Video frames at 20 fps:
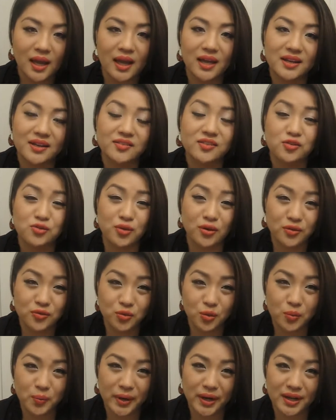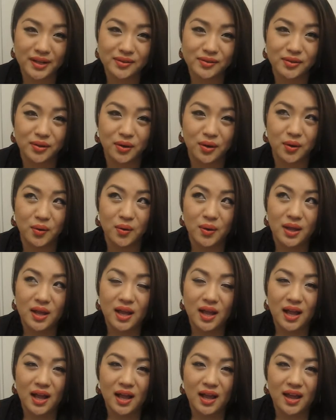And it's a drugstore brand so
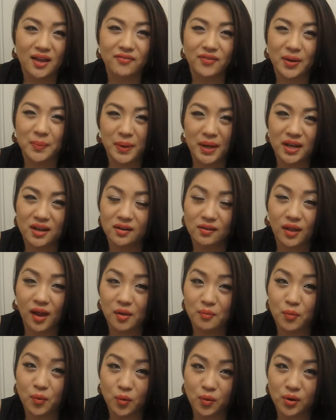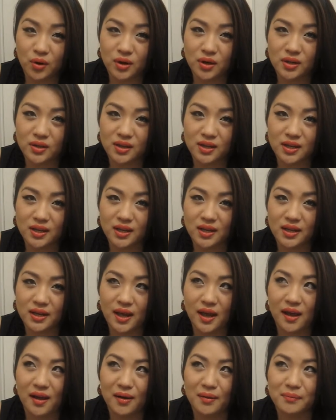if I paid a lot more than,
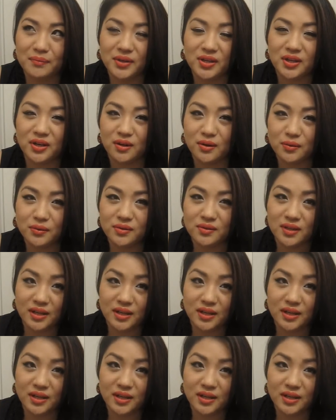um, you know,